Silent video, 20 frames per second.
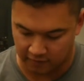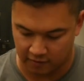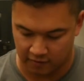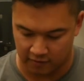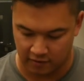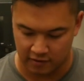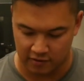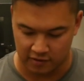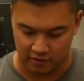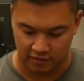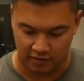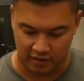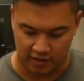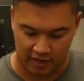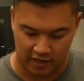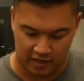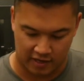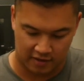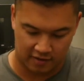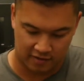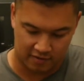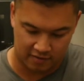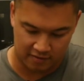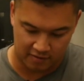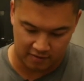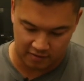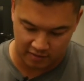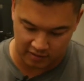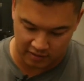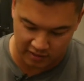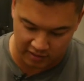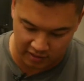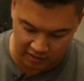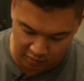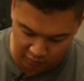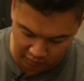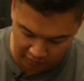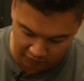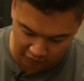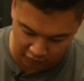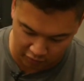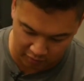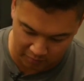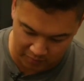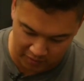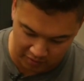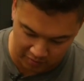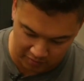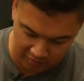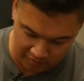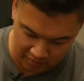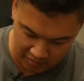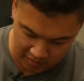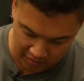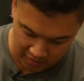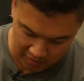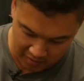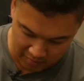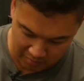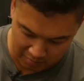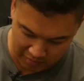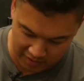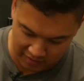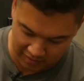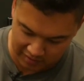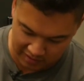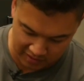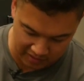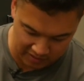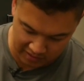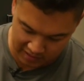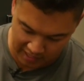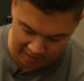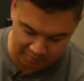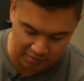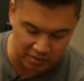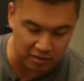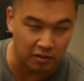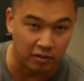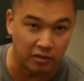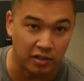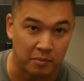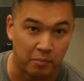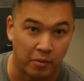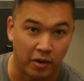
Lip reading: Goes on there. This is the 24mm. Balances absolutely